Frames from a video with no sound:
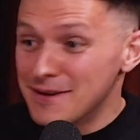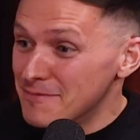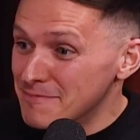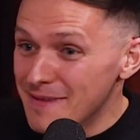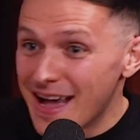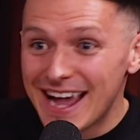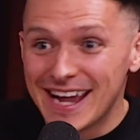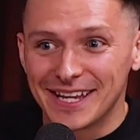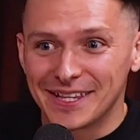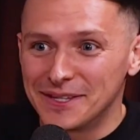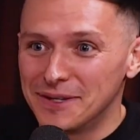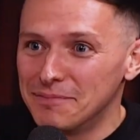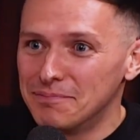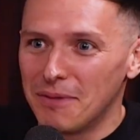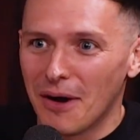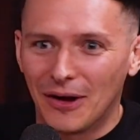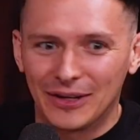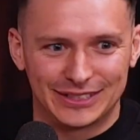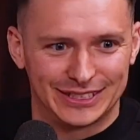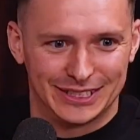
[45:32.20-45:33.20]
like, mate, the
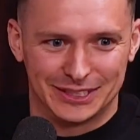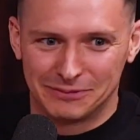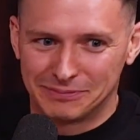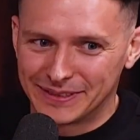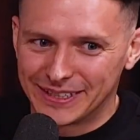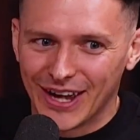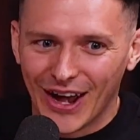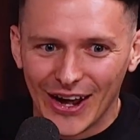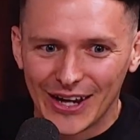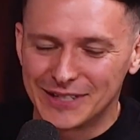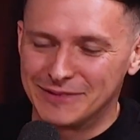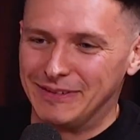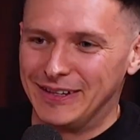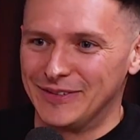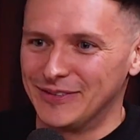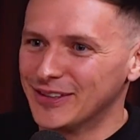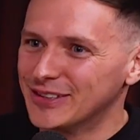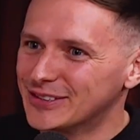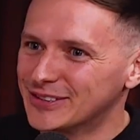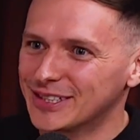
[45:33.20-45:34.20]
boss is behind me.
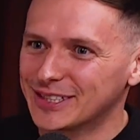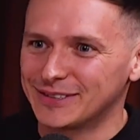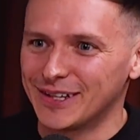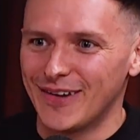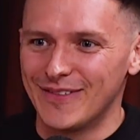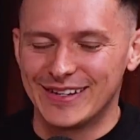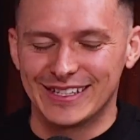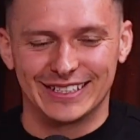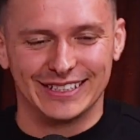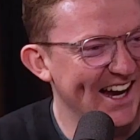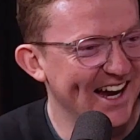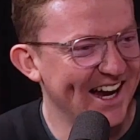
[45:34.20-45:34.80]
What do you expect me to do?